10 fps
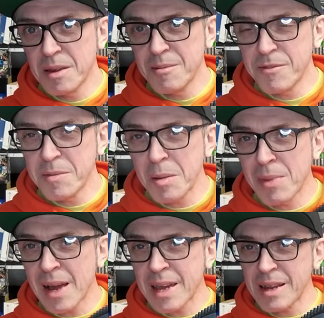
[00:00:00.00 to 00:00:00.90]
Even from the
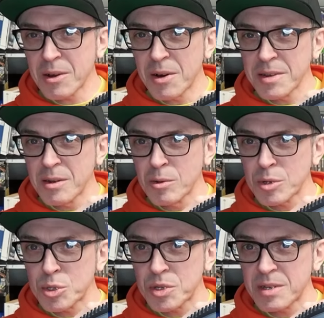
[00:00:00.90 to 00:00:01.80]
back, it kind of
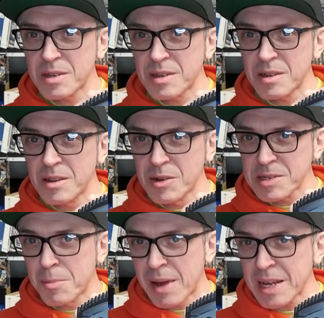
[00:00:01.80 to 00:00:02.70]
looks
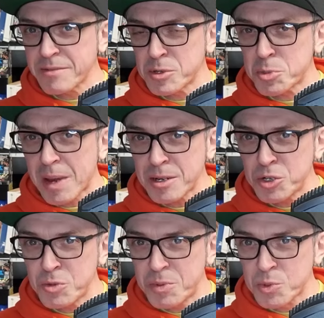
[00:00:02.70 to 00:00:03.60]
like the back of a
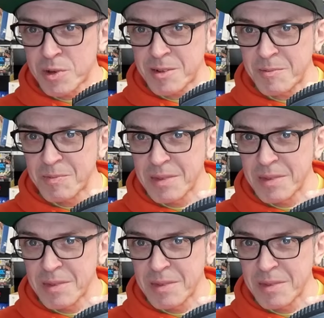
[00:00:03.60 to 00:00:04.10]
spaceship as well.